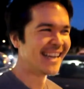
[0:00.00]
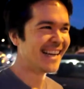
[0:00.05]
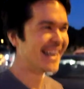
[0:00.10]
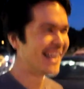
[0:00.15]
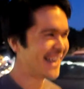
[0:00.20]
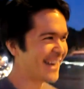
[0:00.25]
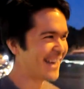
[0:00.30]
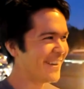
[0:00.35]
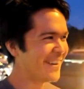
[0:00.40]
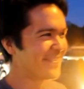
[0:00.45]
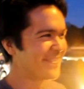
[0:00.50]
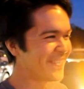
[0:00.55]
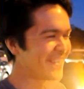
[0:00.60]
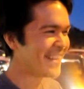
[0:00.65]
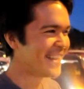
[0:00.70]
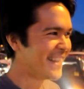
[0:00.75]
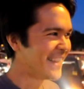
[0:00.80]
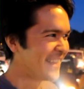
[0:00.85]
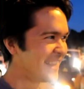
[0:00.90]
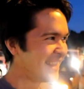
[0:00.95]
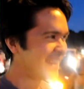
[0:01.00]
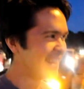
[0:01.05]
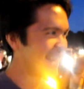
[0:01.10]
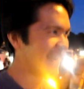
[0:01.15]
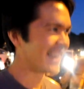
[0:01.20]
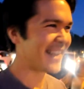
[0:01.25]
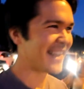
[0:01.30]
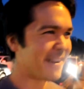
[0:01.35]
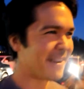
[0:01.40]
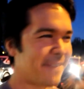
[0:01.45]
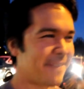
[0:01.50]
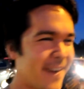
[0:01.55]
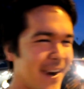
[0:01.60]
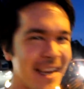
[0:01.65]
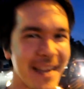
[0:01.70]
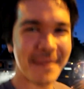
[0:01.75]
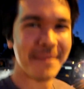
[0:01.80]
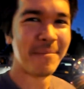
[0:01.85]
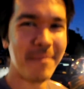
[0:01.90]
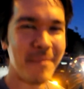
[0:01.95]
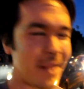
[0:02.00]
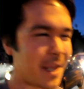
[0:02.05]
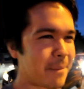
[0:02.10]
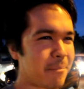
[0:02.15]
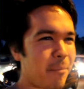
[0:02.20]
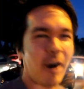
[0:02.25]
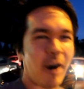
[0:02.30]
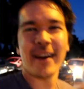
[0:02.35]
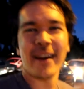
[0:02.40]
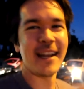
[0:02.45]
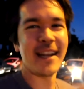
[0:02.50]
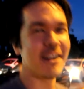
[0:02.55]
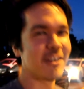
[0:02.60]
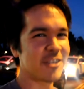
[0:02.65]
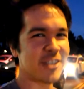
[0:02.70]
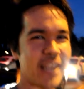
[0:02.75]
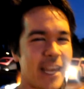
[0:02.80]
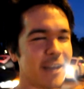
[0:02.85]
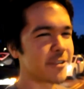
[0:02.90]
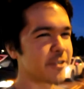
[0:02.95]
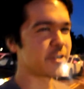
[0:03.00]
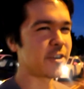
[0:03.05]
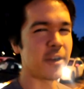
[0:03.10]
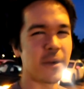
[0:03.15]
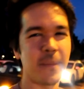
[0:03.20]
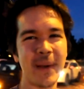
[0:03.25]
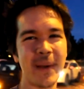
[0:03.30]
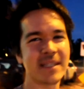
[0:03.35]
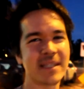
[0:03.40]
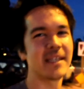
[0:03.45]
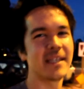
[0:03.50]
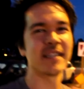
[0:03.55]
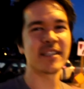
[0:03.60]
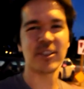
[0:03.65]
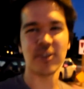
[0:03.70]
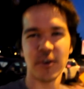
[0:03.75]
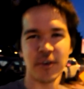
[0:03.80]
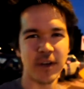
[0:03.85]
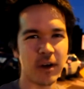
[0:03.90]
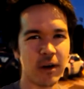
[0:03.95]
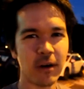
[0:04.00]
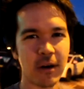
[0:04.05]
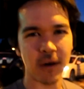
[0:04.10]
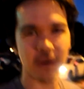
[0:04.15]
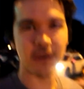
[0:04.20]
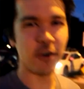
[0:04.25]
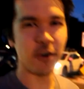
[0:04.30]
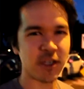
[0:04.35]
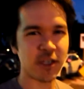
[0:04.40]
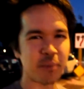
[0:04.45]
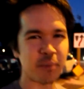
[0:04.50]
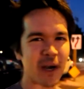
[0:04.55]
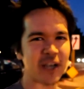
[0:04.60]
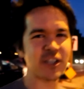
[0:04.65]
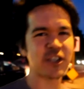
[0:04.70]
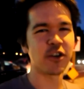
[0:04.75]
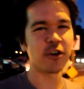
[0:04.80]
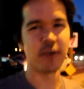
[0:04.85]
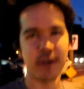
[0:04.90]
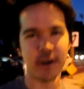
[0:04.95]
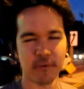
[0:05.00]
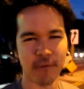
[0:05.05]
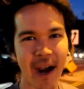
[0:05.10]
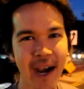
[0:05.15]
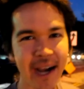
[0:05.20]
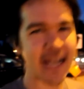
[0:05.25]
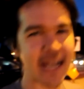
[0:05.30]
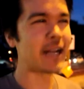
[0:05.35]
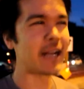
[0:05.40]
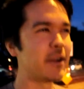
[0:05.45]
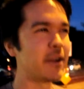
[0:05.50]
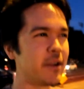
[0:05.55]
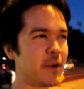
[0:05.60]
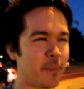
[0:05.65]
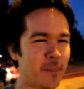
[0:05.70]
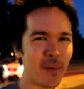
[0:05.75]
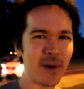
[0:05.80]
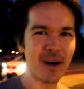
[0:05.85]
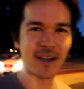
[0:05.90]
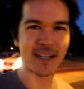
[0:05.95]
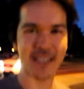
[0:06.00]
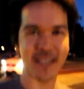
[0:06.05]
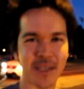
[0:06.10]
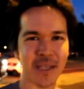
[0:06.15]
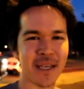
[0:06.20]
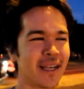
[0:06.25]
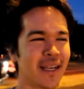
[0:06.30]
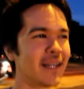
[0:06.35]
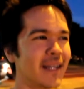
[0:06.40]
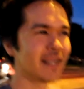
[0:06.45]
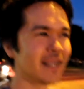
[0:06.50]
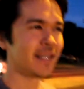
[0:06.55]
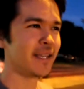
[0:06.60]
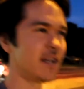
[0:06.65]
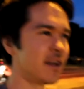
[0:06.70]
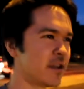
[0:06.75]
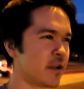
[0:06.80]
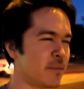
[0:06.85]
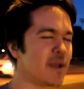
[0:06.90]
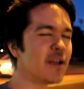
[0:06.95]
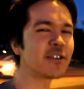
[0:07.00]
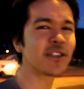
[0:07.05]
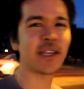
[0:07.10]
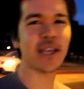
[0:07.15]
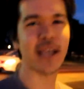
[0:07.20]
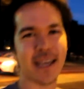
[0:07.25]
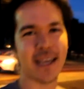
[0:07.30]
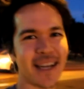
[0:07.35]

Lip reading: of, like, your fucking, like, marketing or sales or your business or yeah. your expression or your writing, yeah, your yeah. books, yeah. you know, your music.